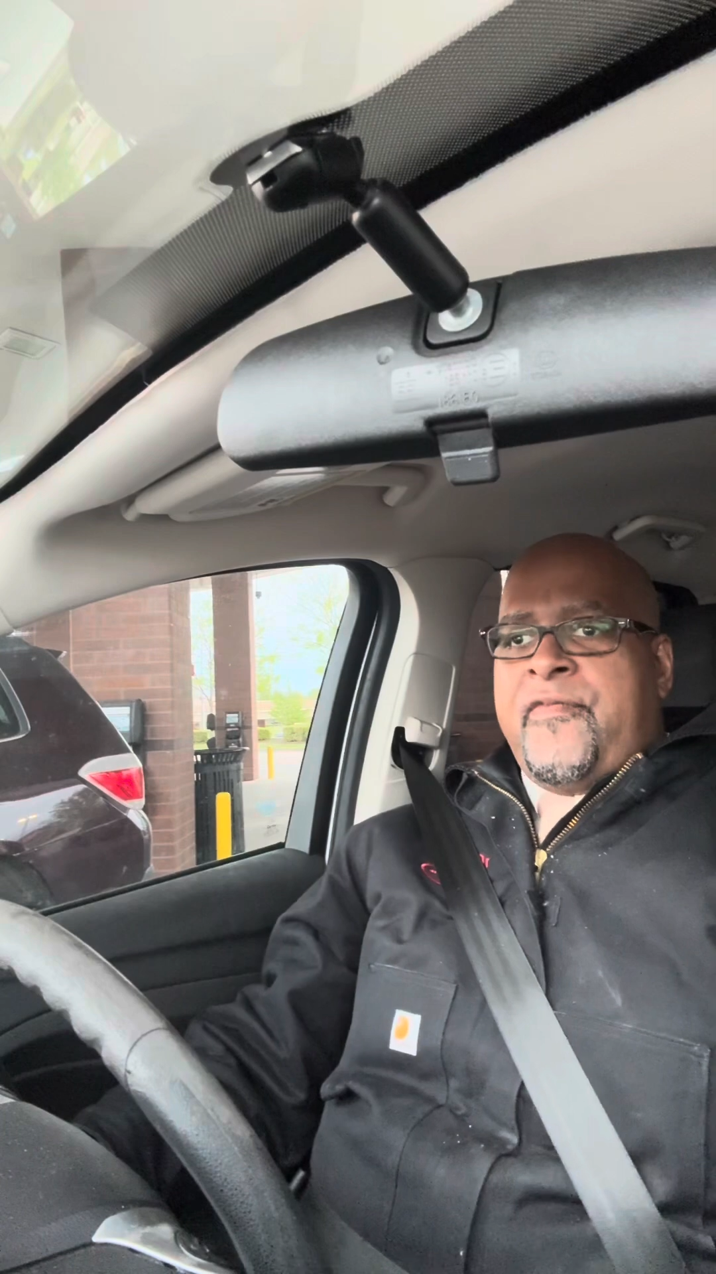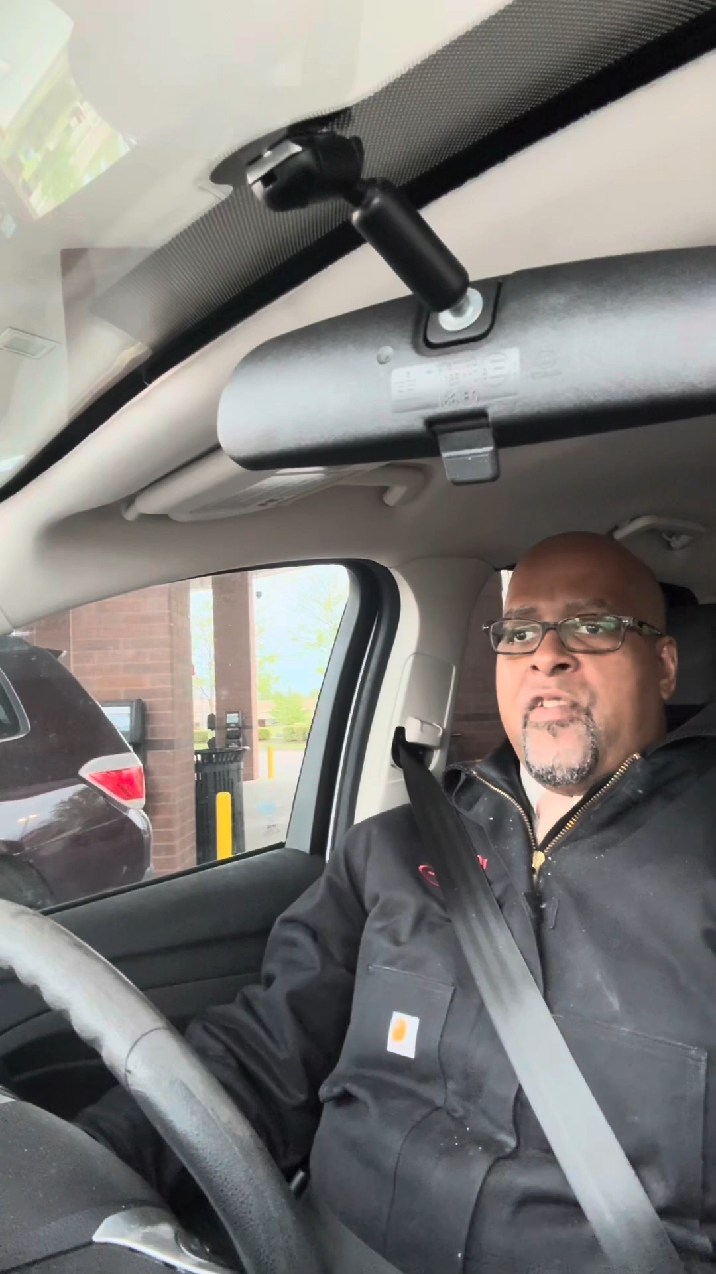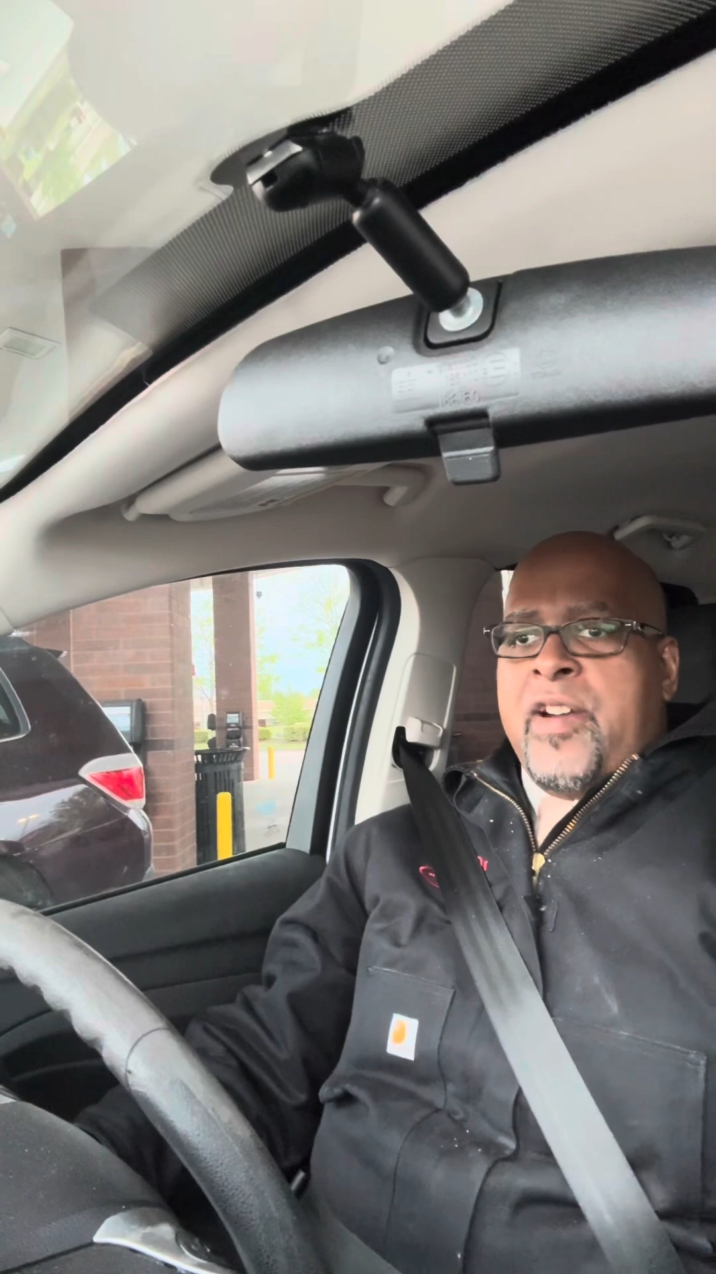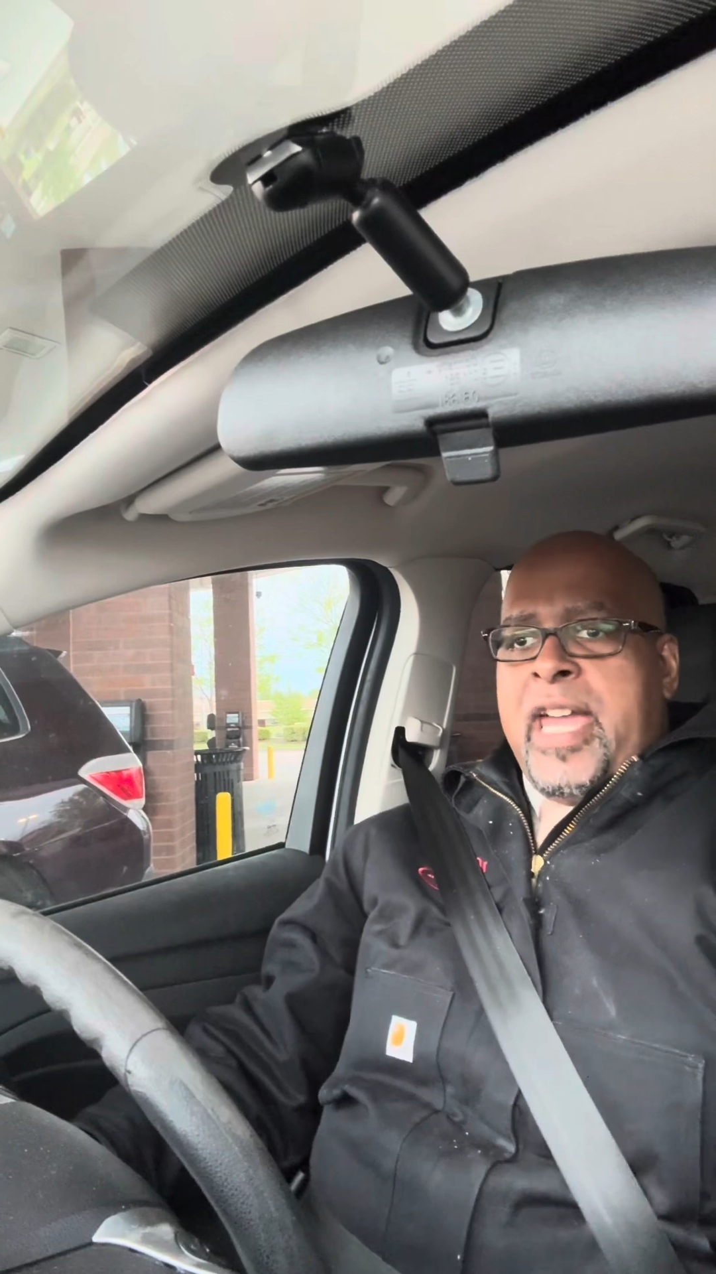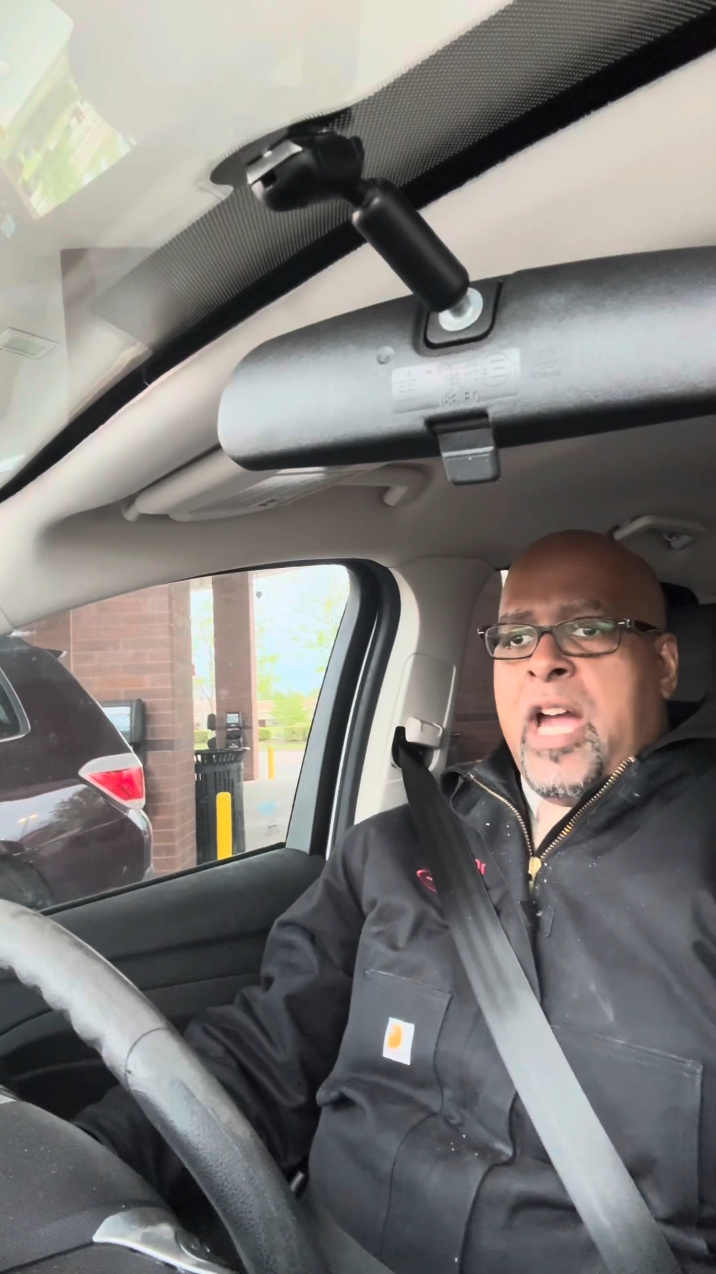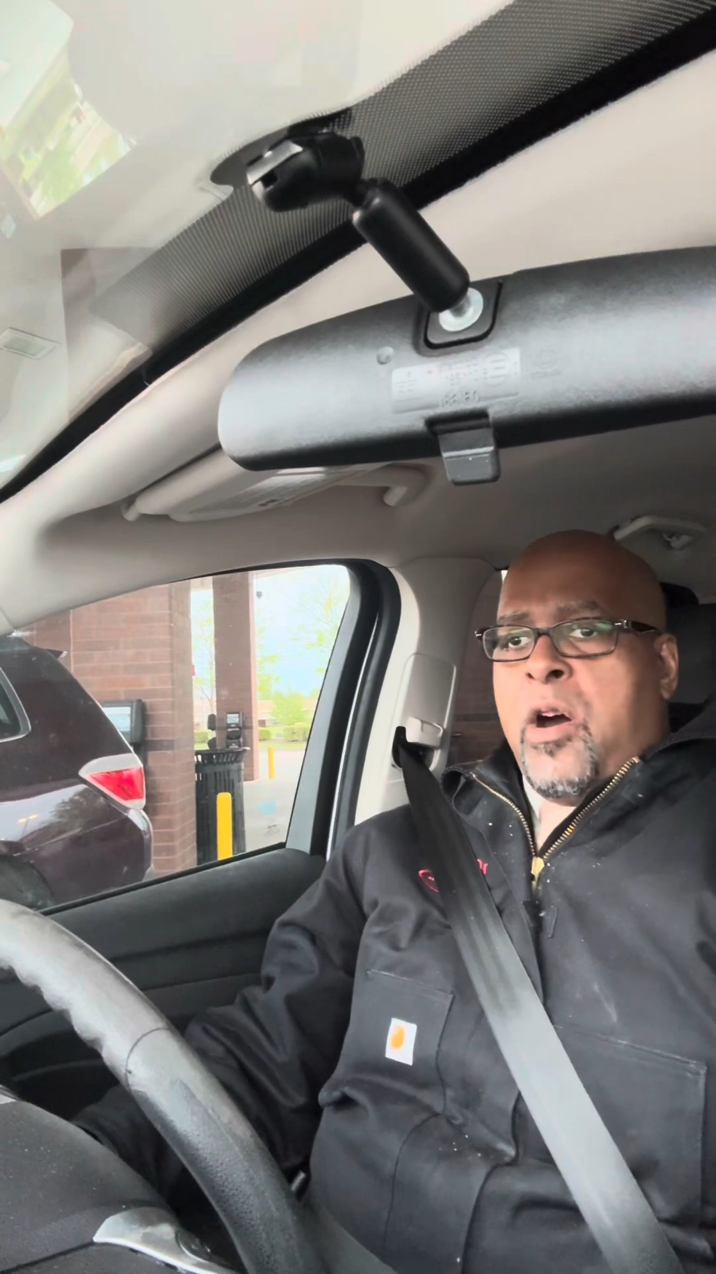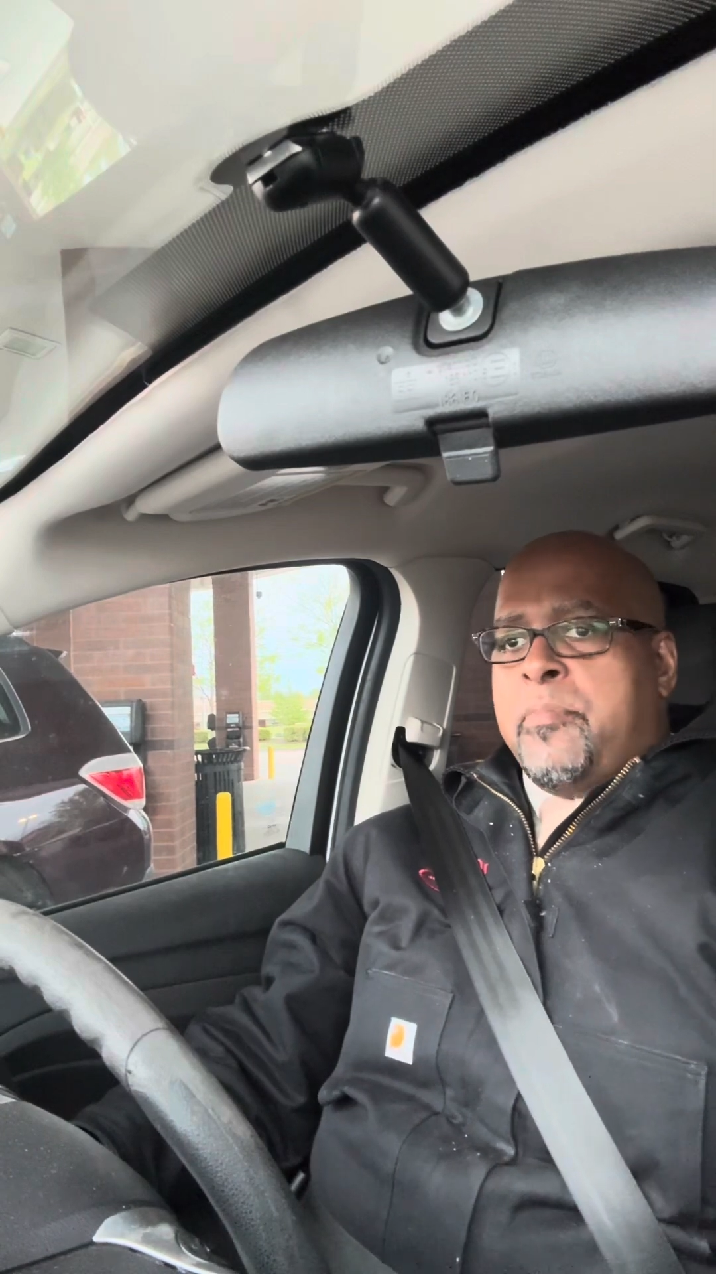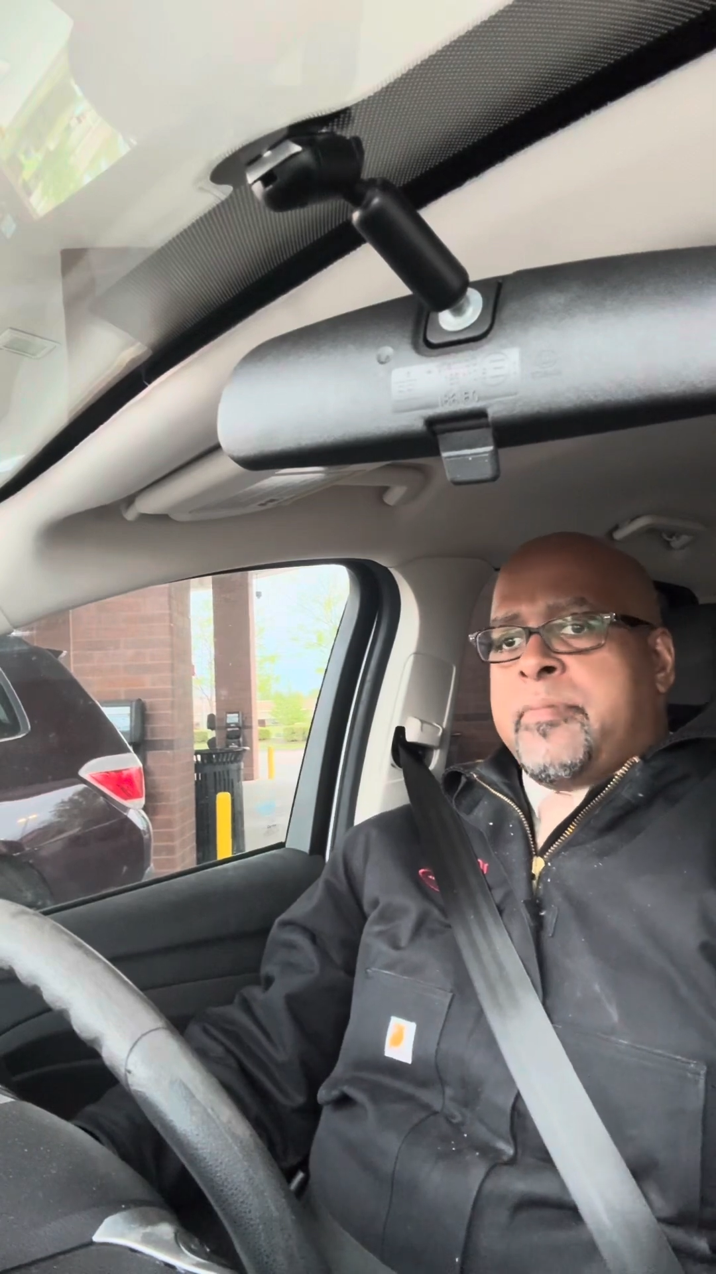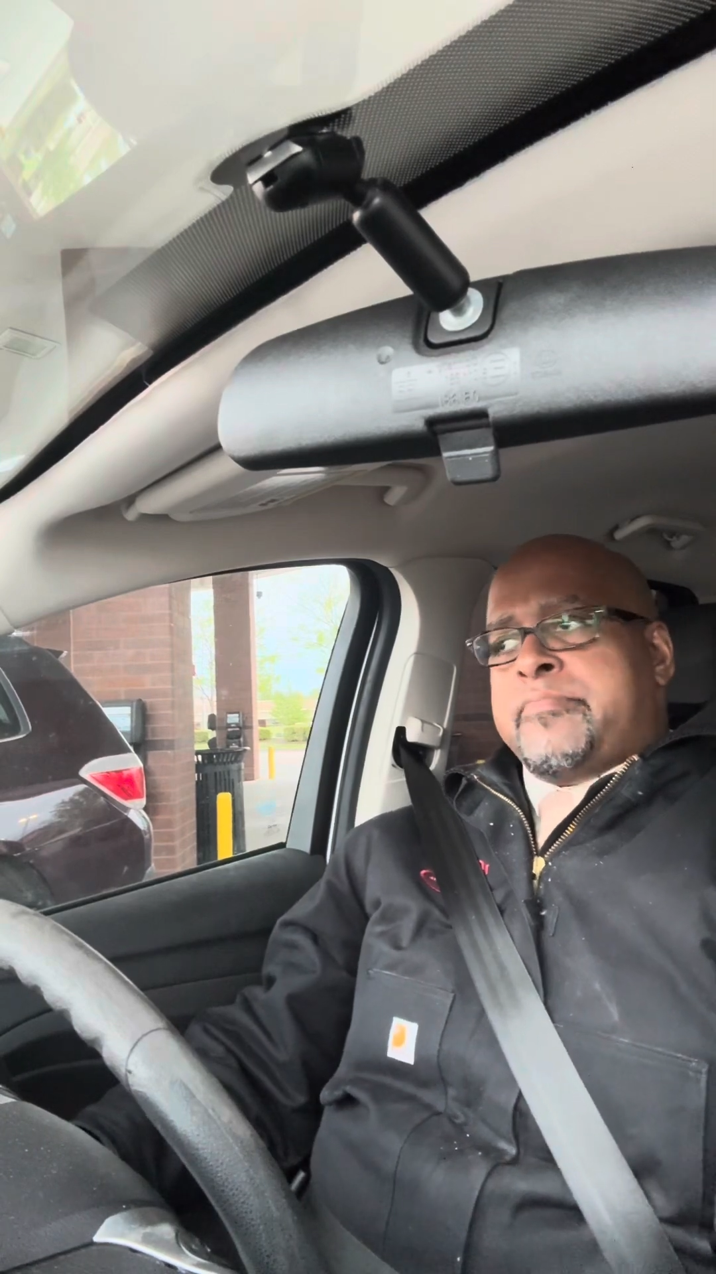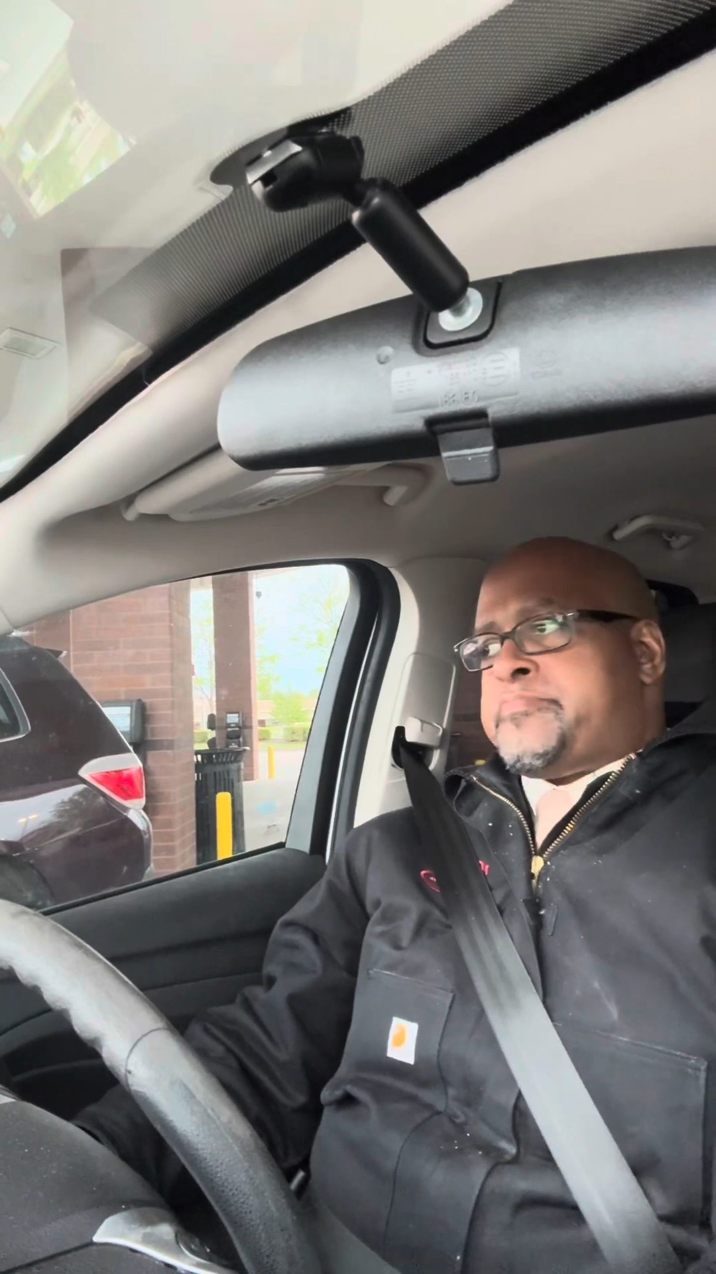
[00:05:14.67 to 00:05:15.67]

for help.